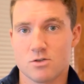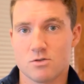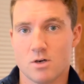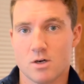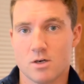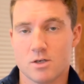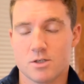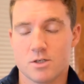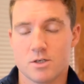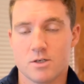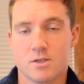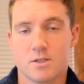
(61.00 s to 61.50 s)

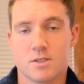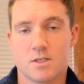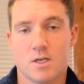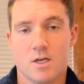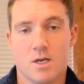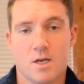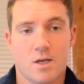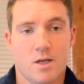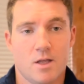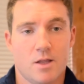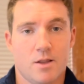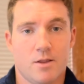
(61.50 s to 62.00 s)
structures,
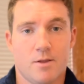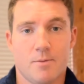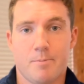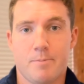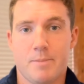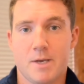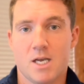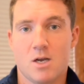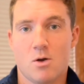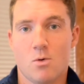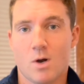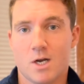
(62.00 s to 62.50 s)
the
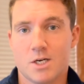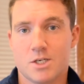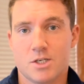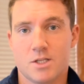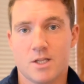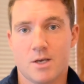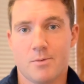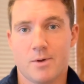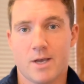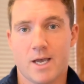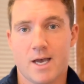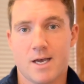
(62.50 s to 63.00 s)
big question
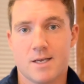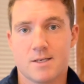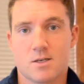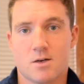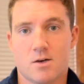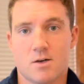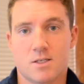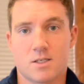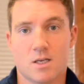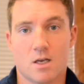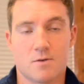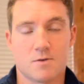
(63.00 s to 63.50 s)
that we ask
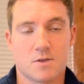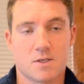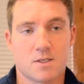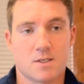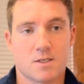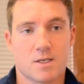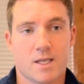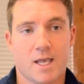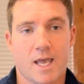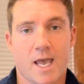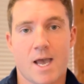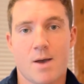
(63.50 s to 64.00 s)
ourselves
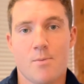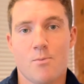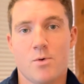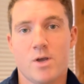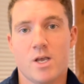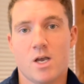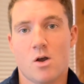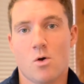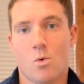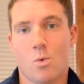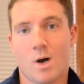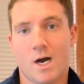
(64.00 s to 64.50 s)
is, can
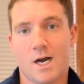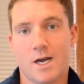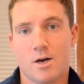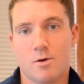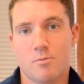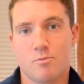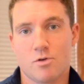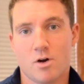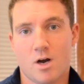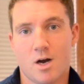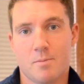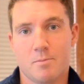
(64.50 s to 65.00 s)
we acquire
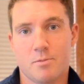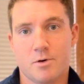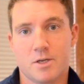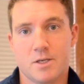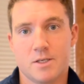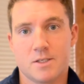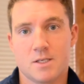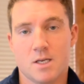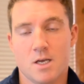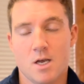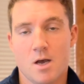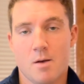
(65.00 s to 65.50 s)

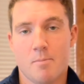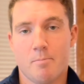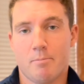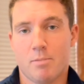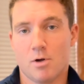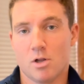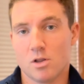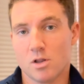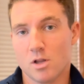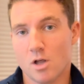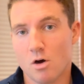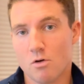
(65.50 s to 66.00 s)
properties
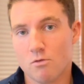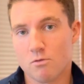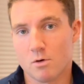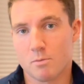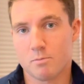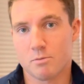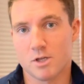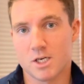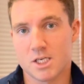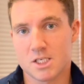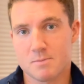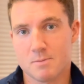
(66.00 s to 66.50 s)
below
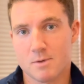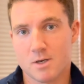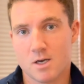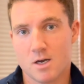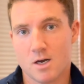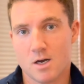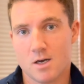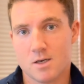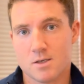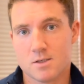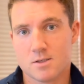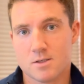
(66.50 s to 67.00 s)
replacement
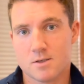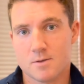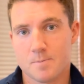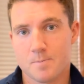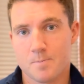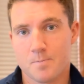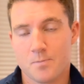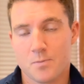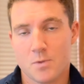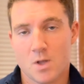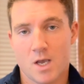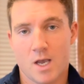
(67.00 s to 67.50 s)
cost?
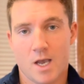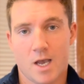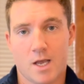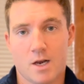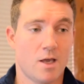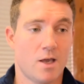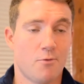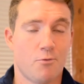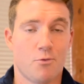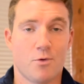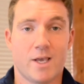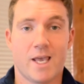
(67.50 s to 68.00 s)
And
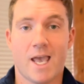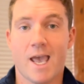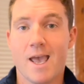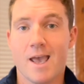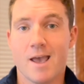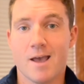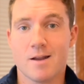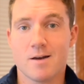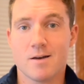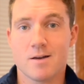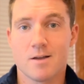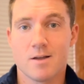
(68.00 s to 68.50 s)
if we
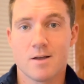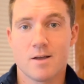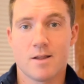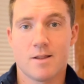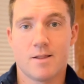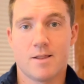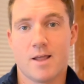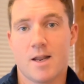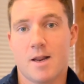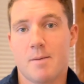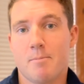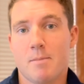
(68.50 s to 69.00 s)
can't,
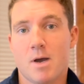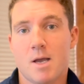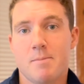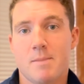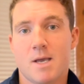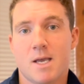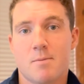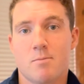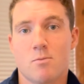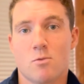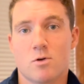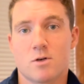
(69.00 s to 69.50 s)
then it might
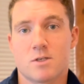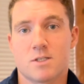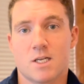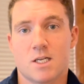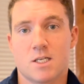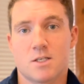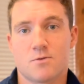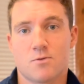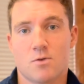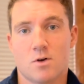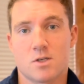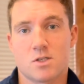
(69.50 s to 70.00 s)
make more
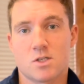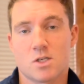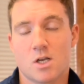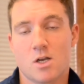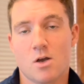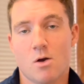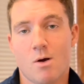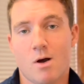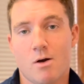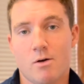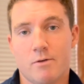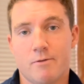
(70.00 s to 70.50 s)
sense for us to
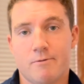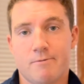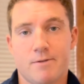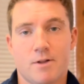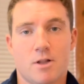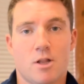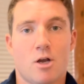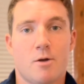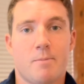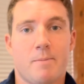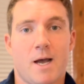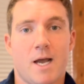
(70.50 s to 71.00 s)
go out and
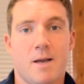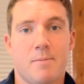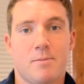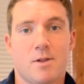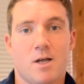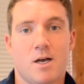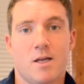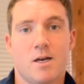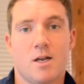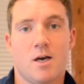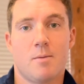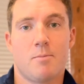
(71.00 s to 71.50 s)
fill our
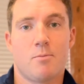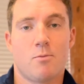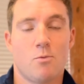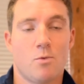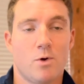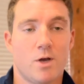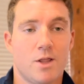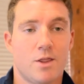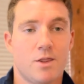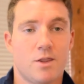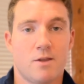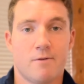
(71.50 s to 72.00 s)
pipeline up
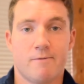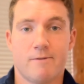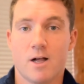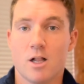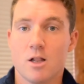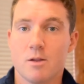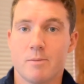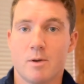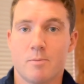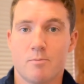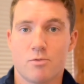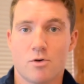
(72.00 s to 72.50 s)
with
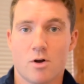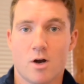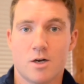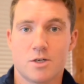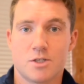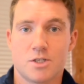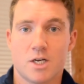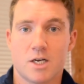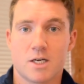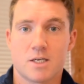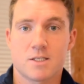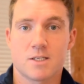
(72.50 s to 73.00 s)
development
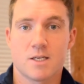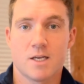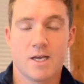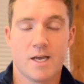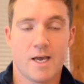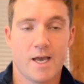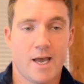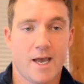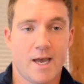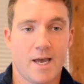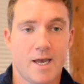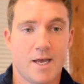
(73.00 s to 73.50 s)
projects
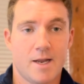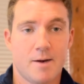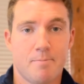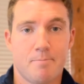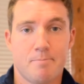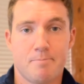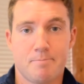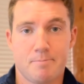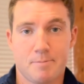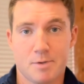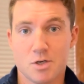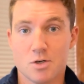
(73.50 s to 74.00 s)
and
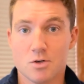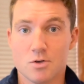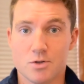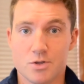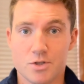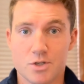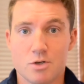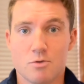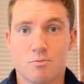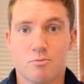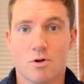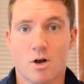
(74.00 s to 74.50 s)
build
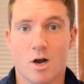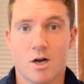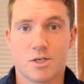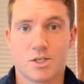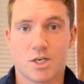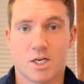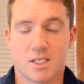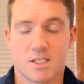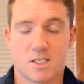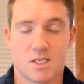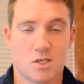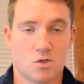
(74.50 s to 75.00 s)
new
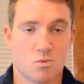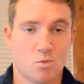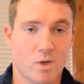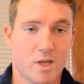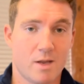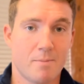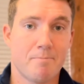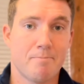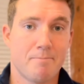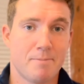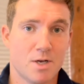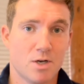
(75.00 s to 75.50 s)
projects because we
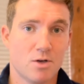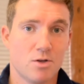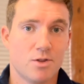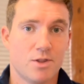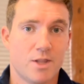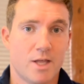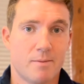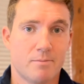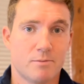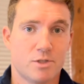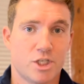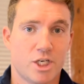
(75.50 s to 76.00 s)
can build
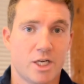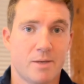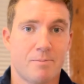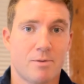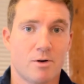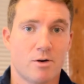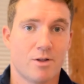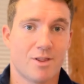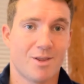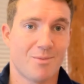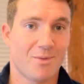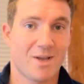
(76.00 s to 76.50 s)
them
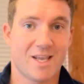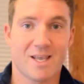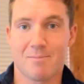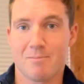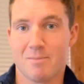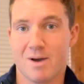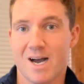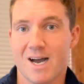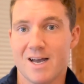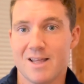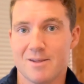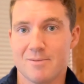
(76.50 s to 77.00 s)
cheaper than we can
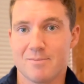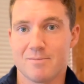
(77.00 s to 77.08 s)
buy